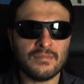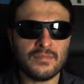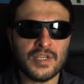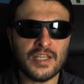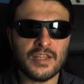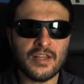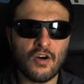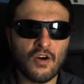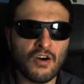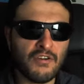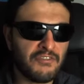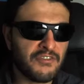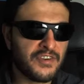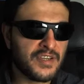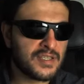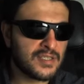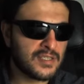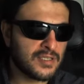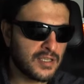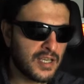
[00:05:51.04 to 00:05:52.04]
in the
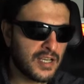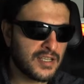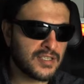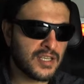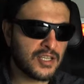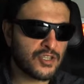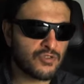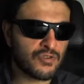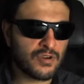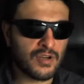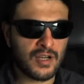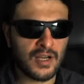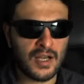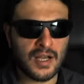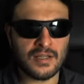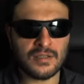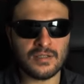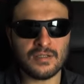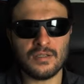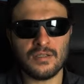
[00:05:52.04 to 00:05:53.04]
office, etc.
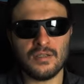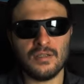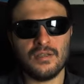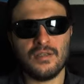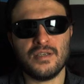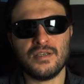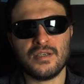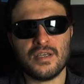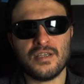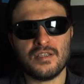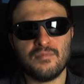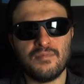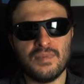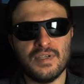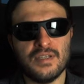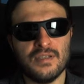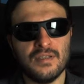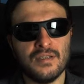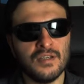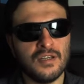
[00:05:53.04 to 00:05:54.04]
And this has
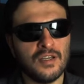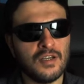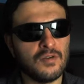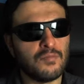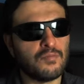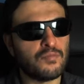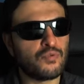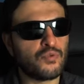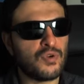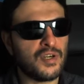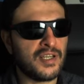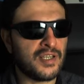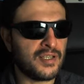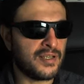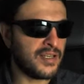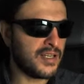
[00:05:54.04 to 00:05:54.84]
been brilliant.